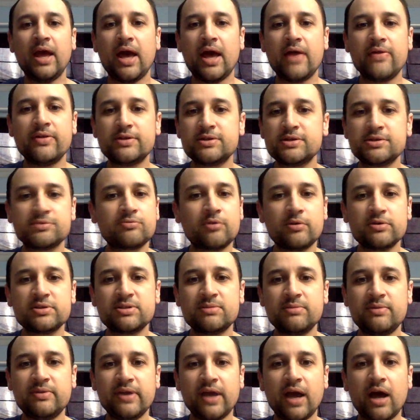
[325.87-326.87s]
and then just roast
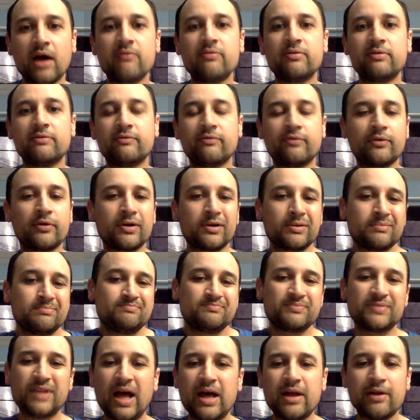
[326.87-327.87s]
them in the oven for,
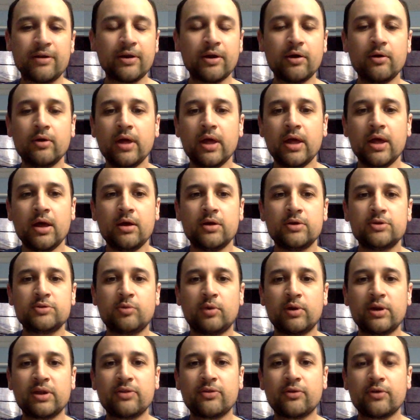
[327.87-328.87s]
I don't know,
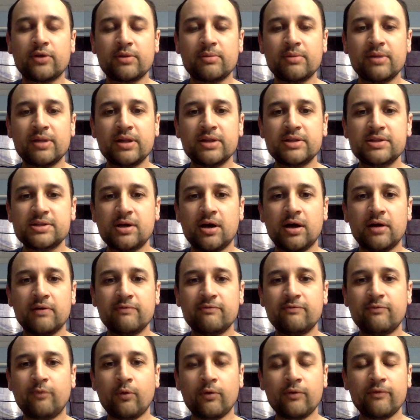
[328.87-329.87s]
20-30 minutes
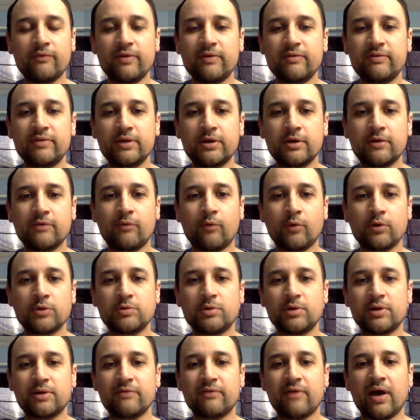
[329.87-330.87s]
on 450 or
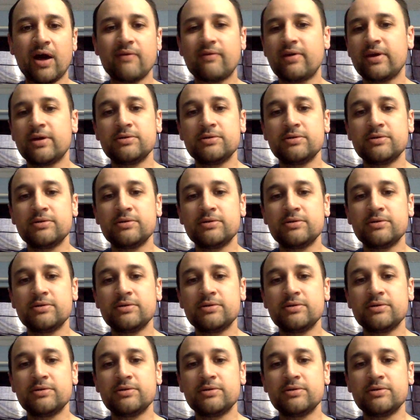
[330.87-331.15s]
425.